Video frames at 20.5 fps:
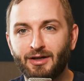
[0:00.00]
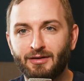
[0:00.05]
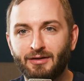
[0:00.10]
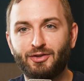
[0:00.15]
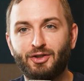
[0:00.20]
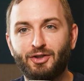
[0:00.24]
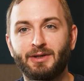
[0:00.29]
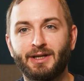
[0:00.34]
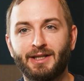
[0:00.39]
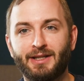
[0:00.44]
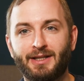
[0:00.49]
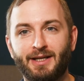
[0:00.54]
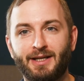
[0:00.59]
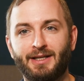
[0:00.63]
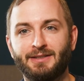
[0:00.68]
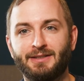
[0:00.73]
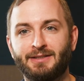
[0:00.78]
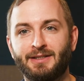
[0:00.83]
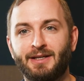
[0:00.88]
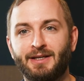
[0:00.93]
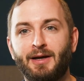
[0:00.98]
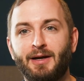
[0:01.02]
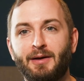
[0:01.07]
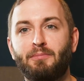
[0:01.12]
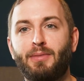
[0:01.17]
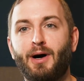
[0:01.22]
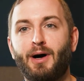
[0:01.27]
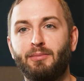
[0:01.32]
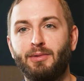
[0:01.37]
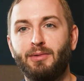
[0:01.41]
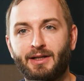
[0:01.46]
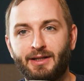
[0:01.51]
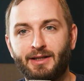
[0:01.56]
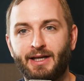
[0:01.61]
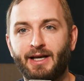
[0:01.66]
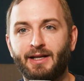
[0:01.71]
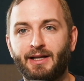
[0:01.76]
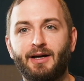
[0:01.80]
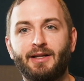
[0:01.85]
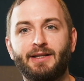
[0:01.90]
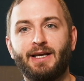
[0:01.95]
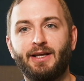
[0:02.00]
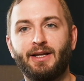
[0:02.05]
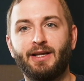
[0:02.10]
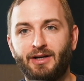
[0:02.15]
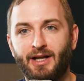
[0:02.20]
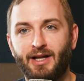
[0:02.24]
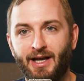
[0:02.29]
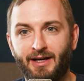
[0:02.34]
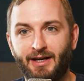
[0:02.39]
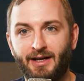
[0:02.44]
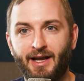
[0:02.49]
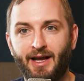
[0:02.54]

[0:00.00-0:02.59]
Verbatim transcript: of doing things publicly and on the internet